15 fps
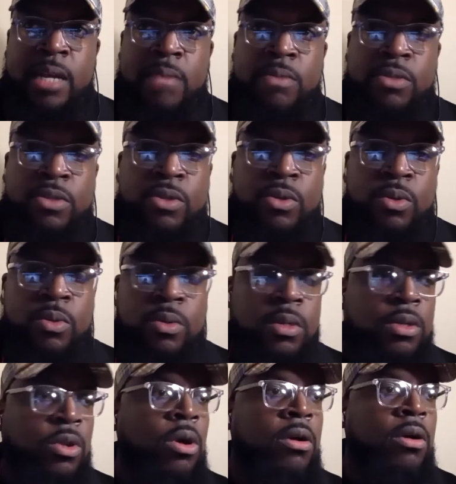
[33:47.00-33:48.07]
comes to
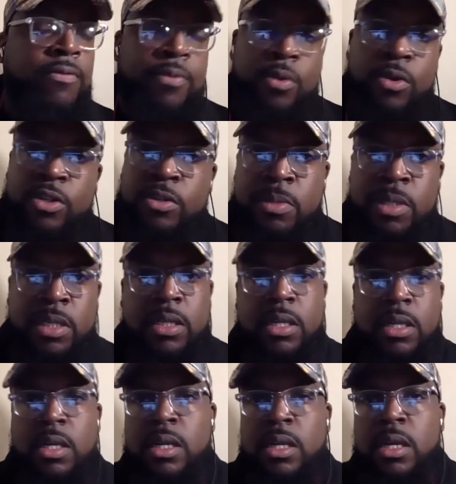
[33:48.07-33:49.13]
law enforcement,
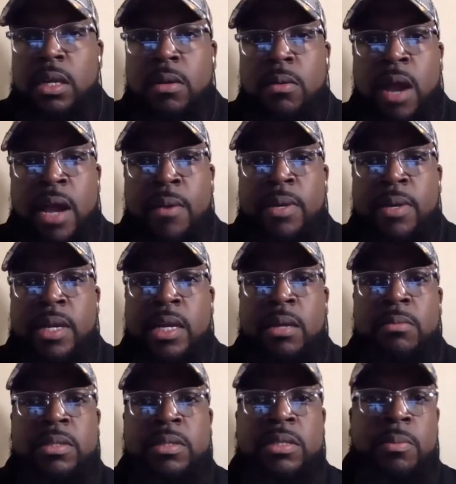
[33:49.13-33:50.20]
right, when it
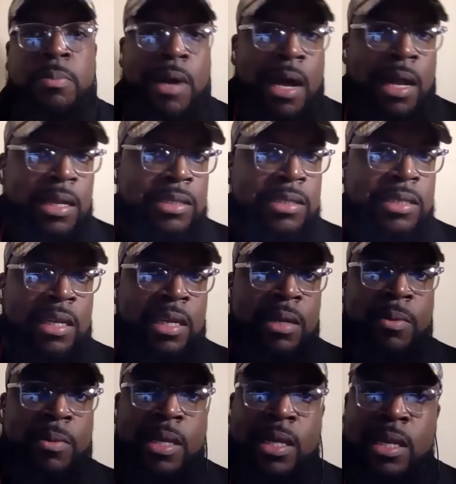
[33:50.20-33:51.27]
comes to
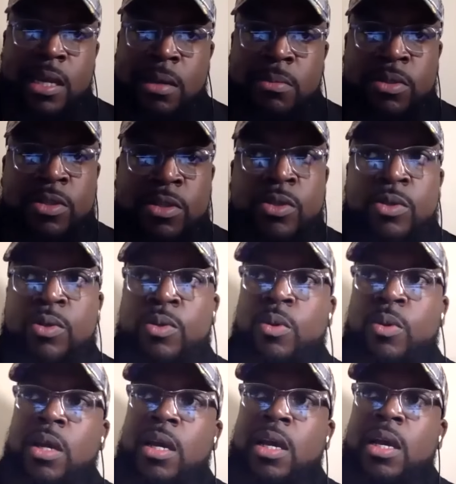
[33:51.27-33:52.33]
policy, when it comes
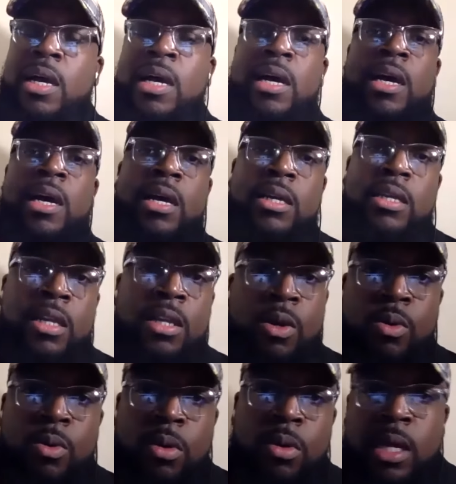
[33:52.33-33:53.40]
to uh, you
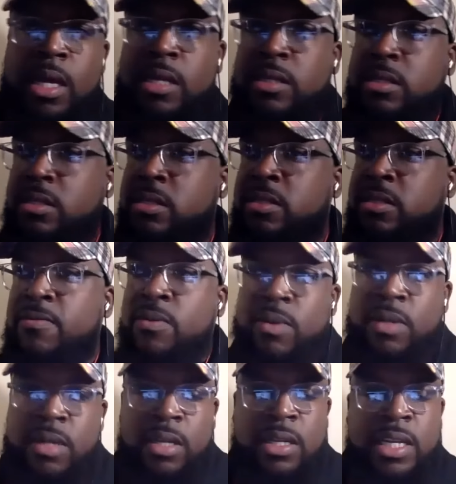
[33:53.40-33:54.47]
know, uh,
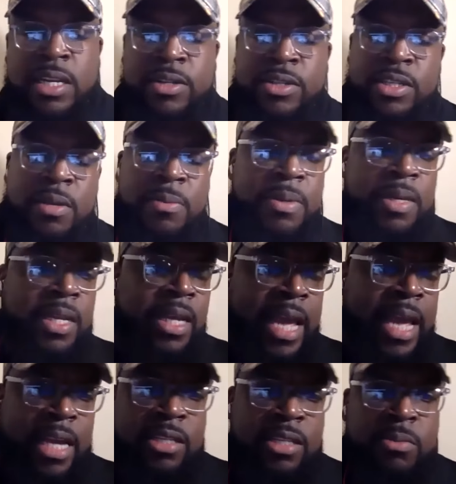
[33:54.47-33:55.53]
civil leadership and
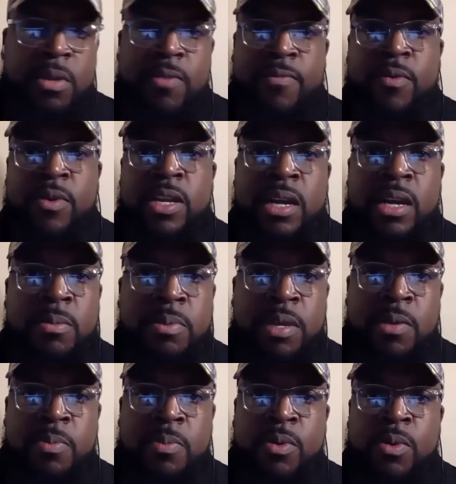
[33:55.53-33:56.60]
engagement for young
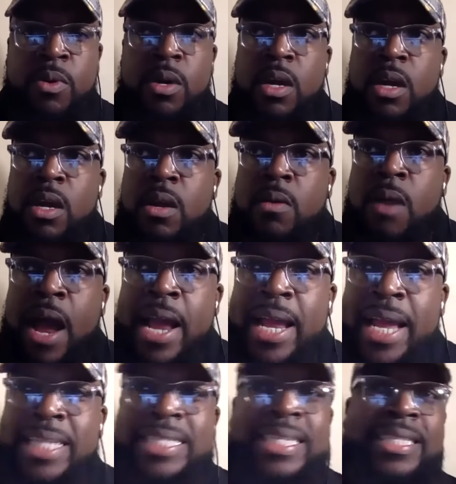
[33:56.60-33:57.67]
people,
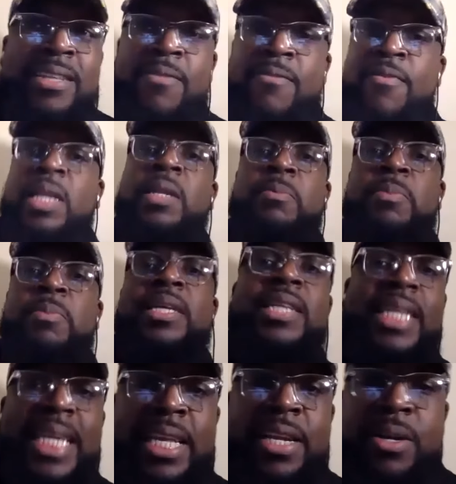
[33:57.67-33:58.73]
right? And just
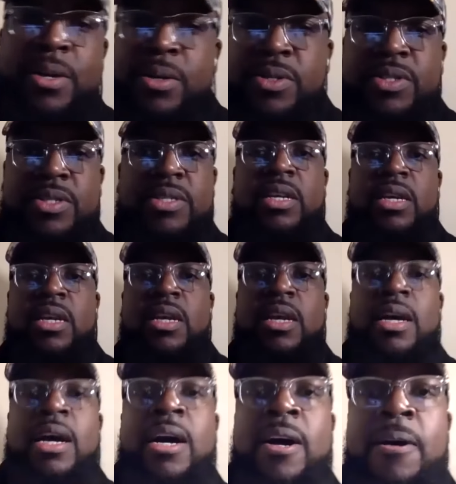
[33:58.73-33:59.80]
developing leaders
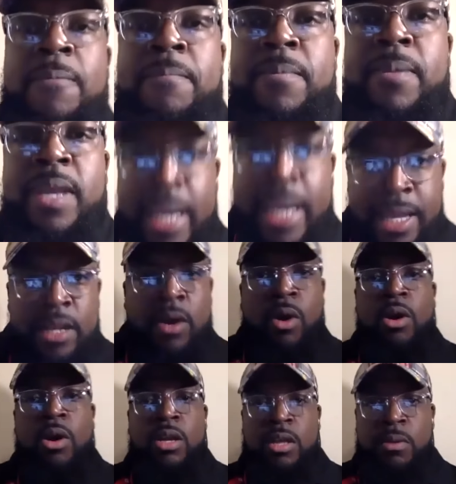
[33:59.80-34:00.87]
um, in
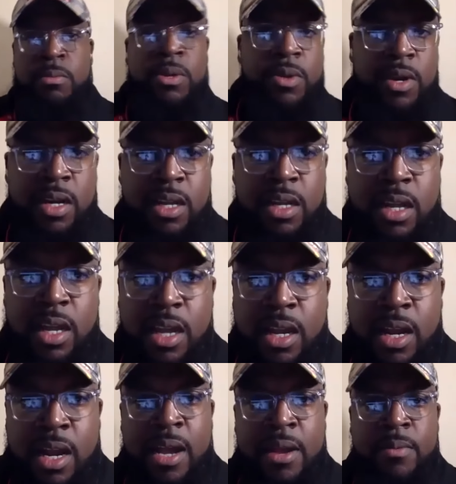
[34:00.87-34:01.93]
our community.
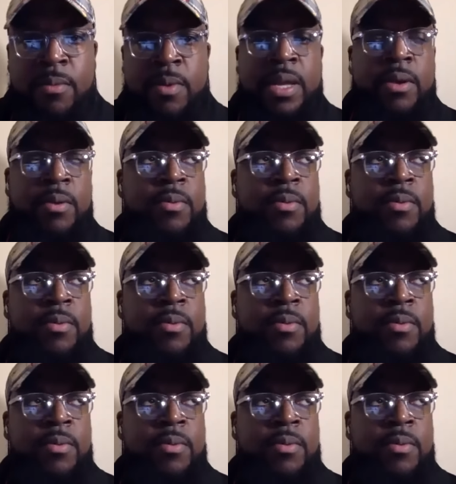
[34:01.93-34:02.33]
Right? We,